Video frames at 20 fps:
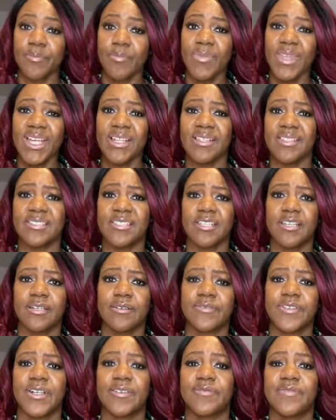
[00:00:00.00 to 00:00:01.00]
there's a lot of
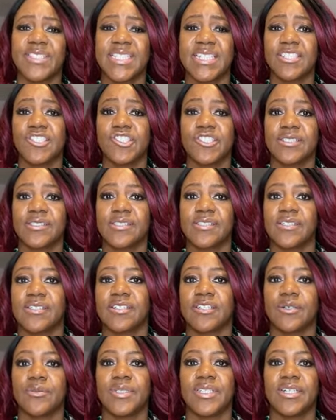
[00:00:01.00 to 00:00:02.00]
conversations that are
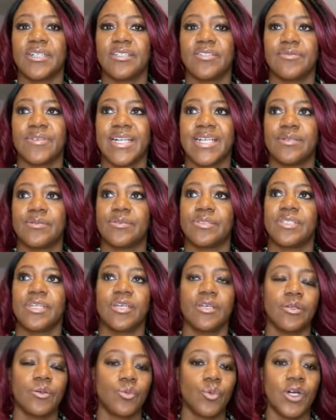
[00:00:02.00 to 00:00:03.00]
going on around
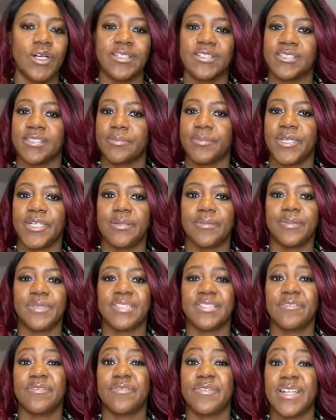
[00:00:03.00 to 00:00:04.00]
what is the purpose
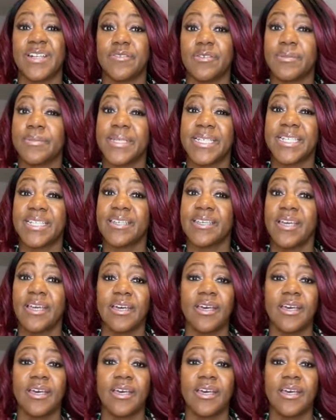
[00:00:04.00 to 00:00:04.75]
of therapy,